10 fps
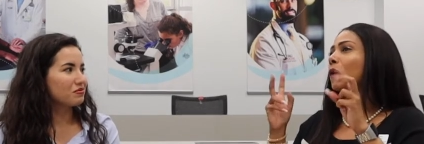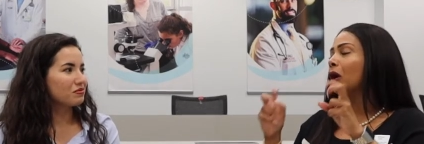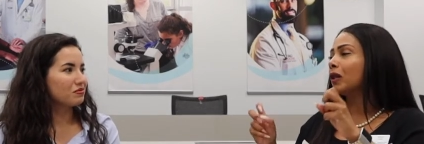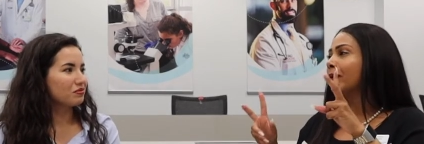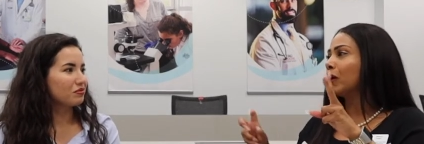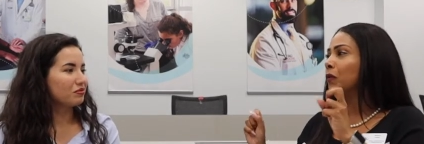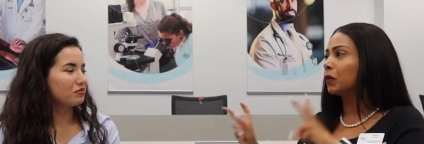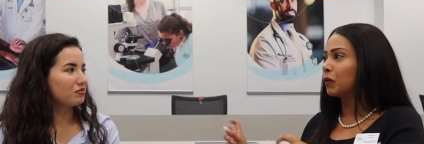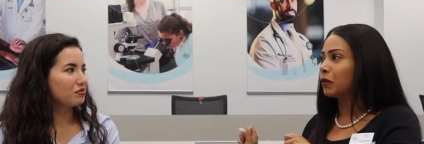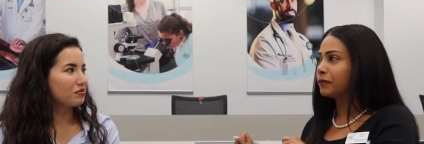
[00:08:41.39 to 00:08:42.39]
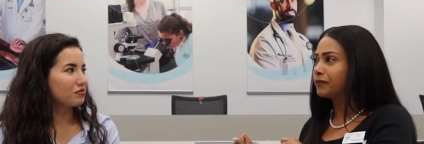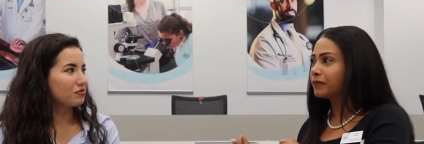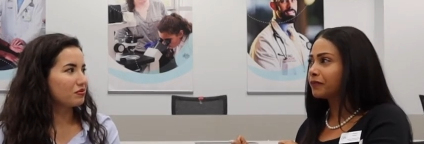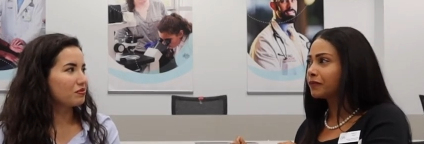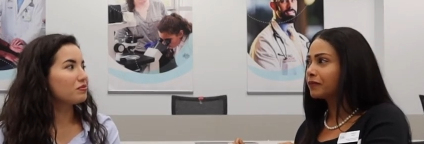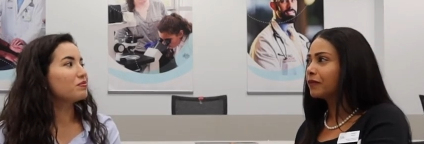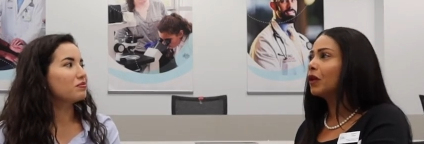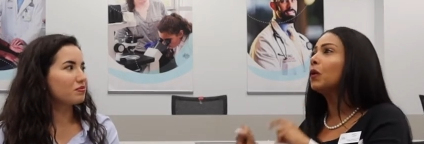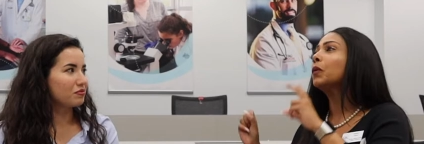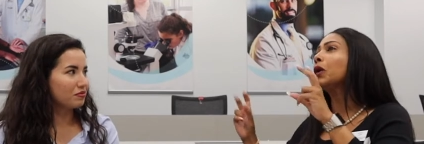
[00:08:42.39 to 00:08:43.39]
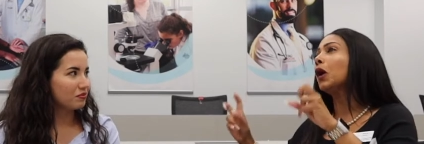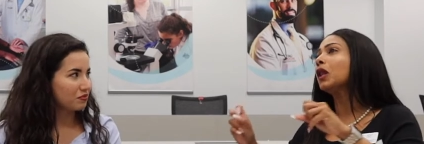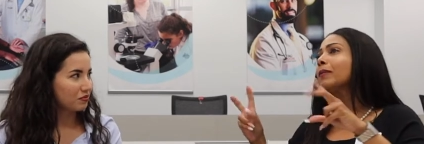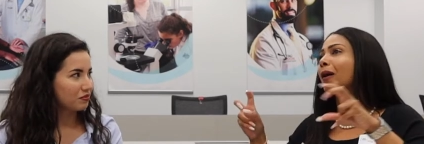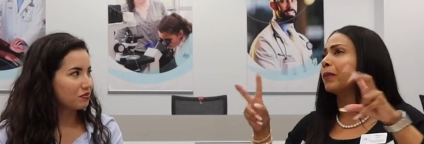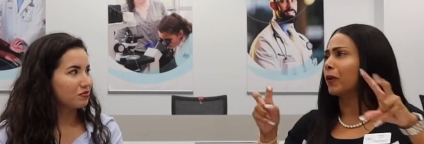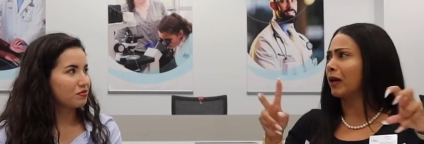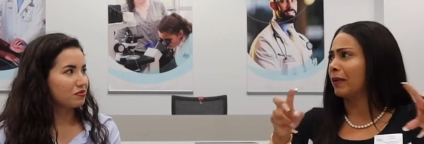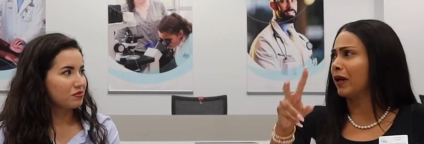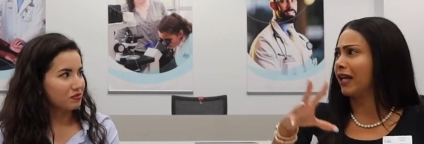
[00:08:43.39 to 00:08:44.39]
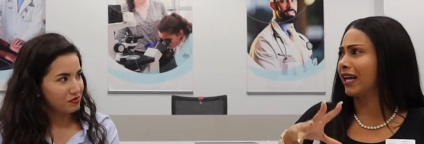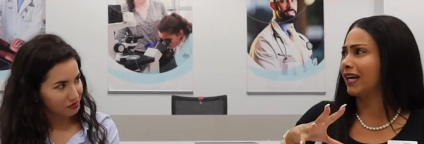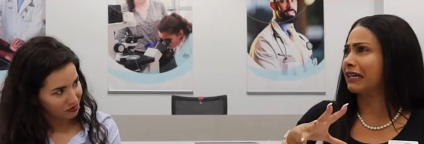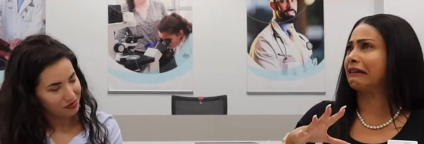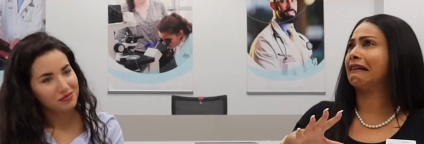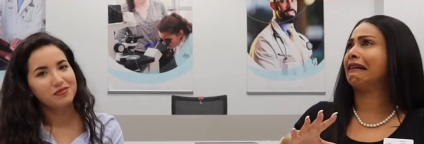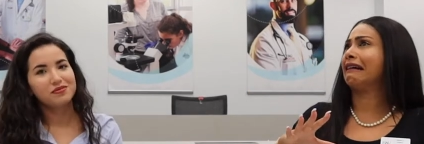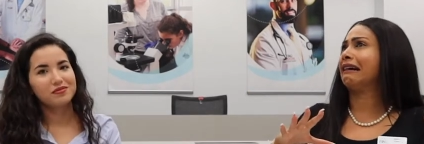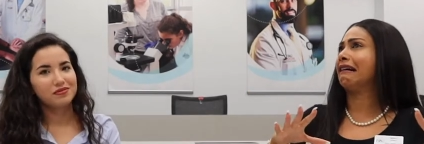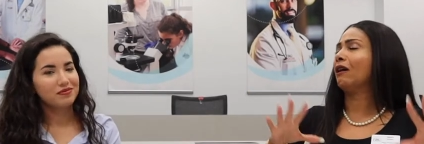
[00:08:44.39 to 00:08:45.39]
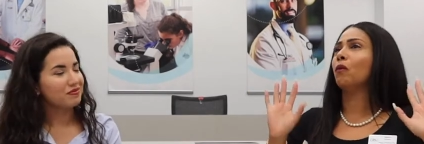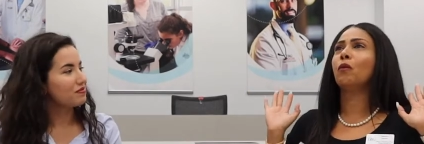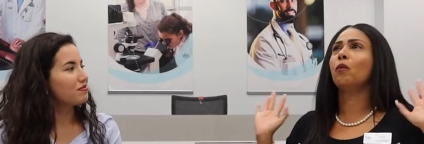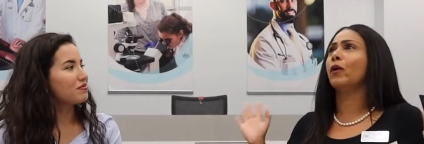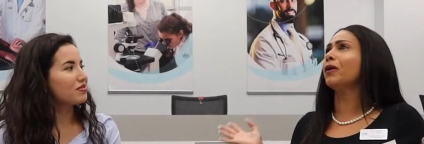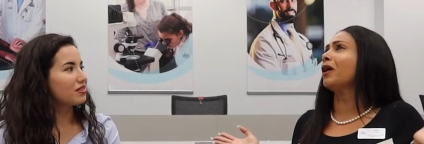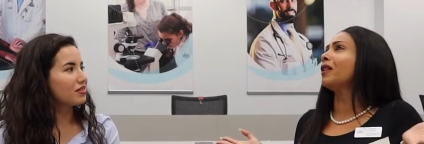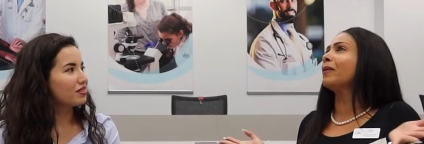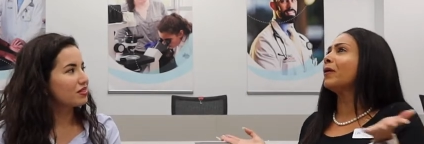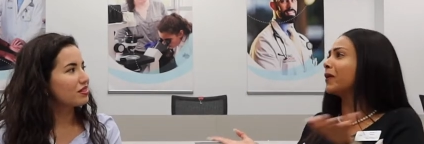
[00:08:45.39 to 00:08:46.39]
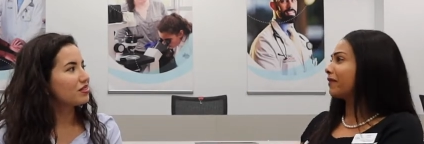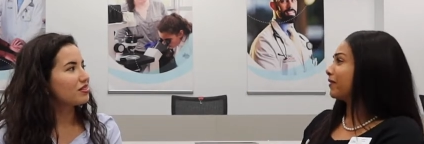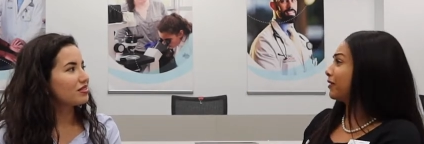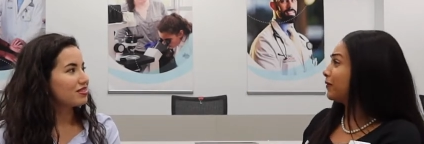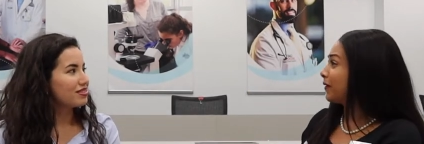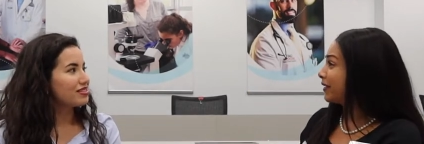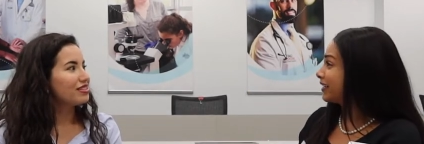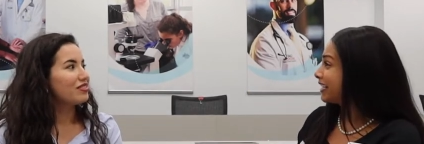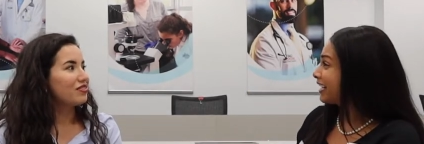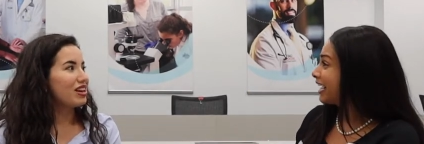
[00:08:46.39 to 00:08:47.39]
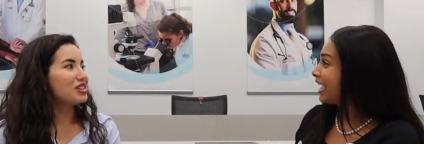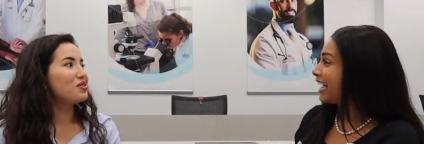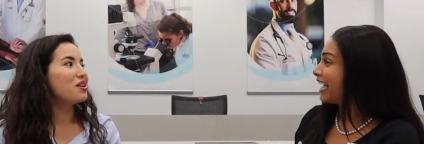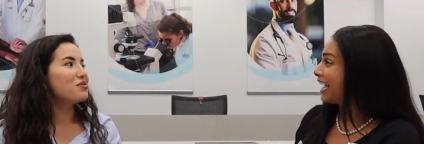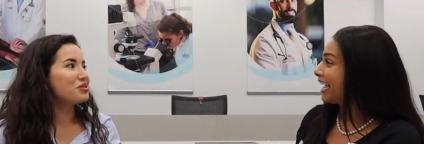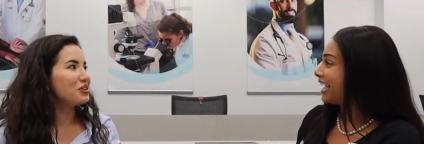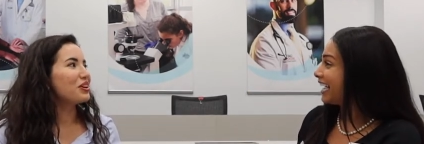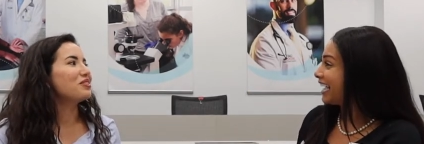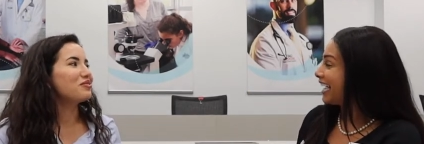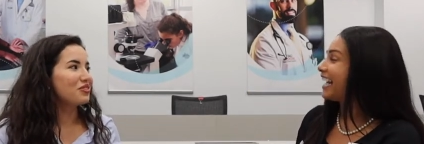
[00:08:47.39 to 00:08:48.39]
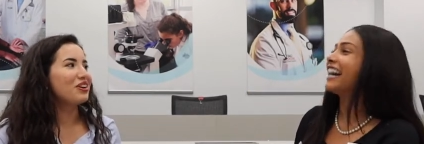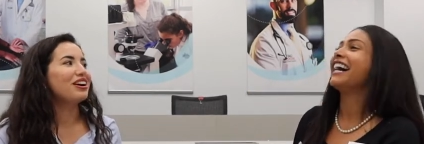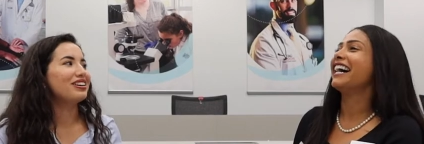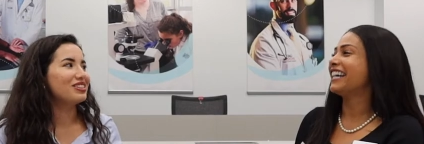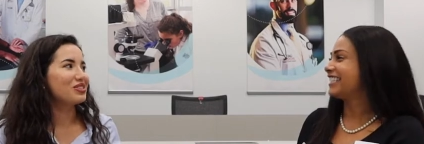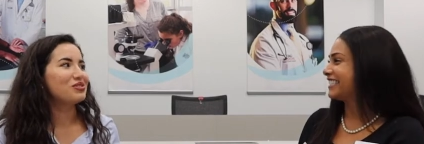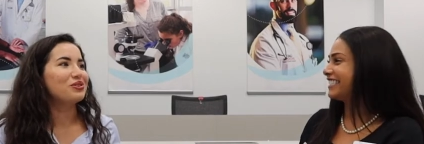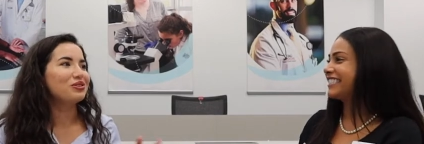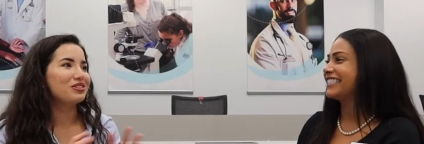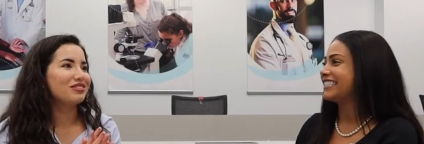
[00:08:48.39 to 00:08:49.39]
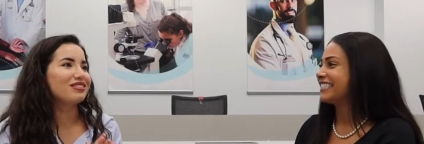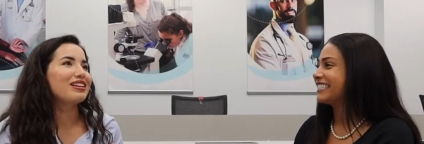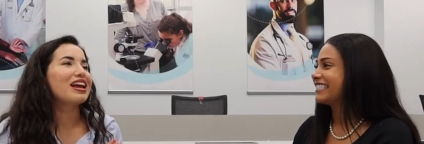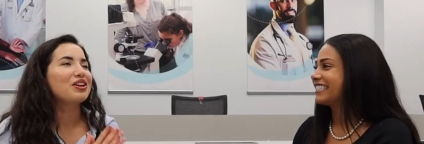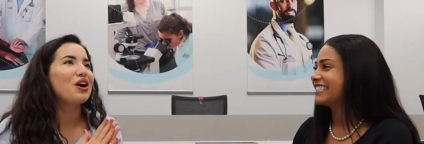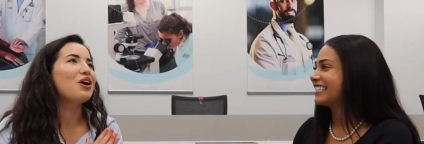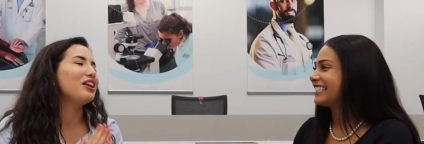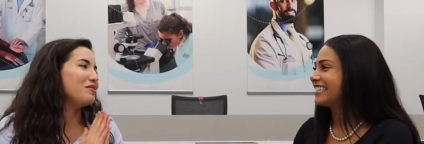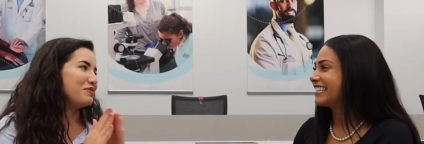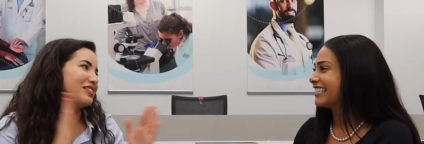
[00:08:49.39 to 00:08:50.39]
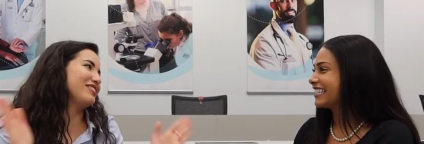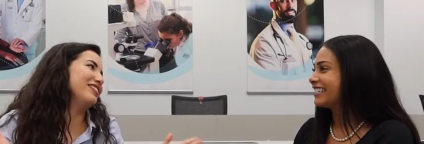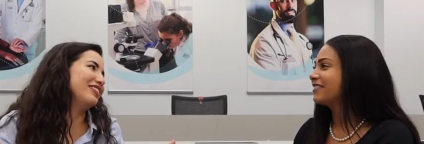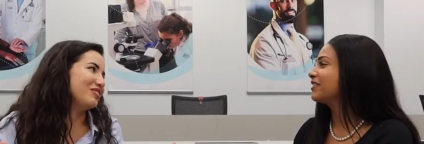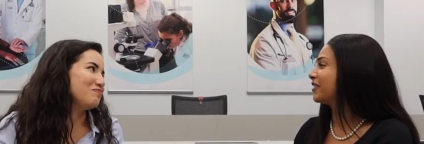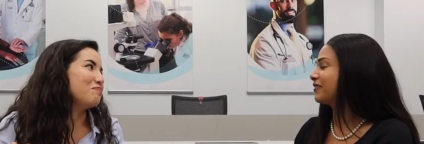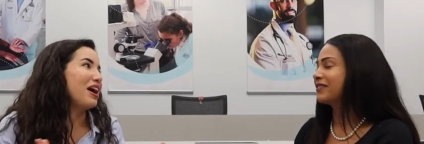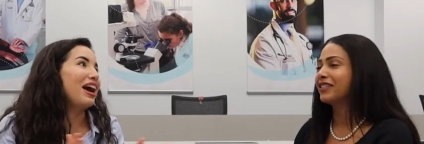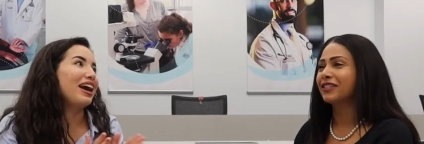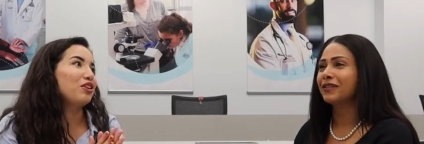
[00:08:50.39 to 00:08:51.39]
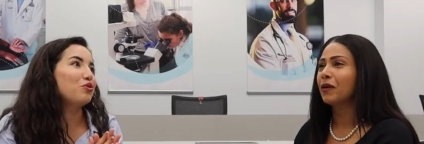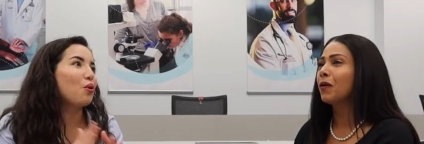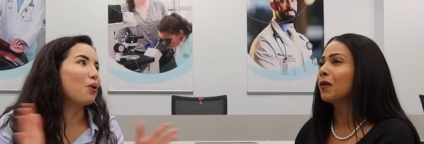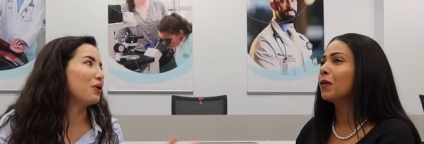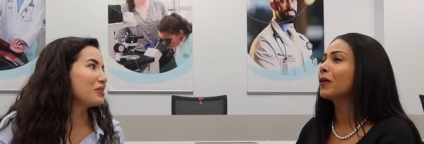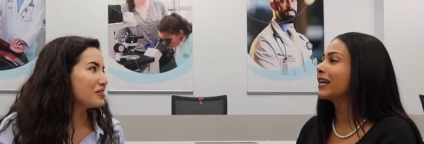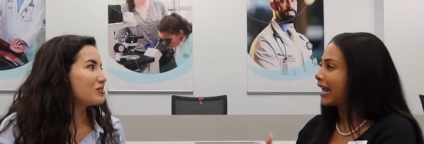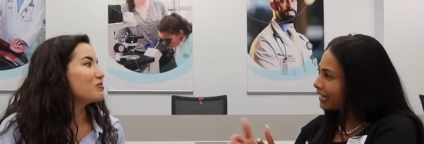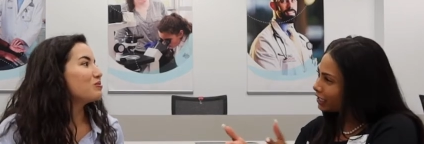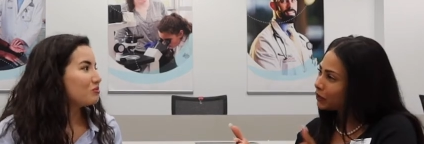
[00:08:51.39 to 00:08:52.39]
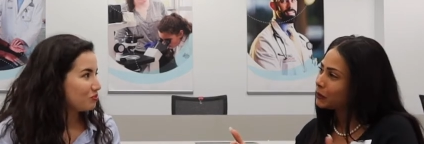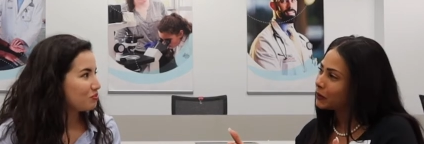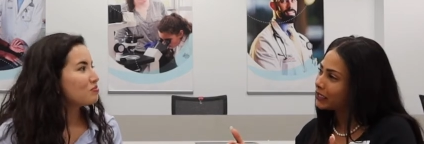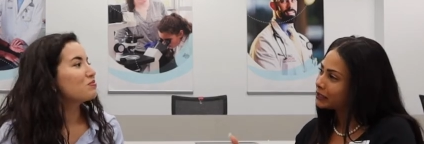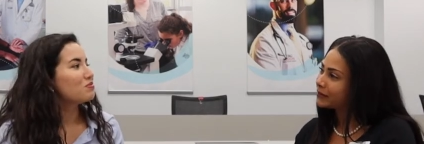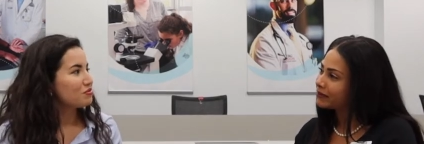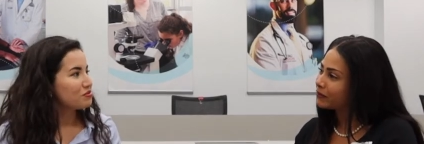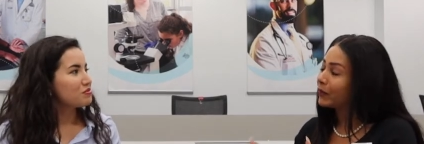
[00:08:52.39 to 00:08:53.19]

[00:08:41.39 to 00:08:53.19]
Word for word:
Speaker 1: all about rural. We're all about primary care. We're all about whatever you want.
Speaker 2: That's what I was looking for in a school. Like not limiting
Speaker 1: or guiding you in a specific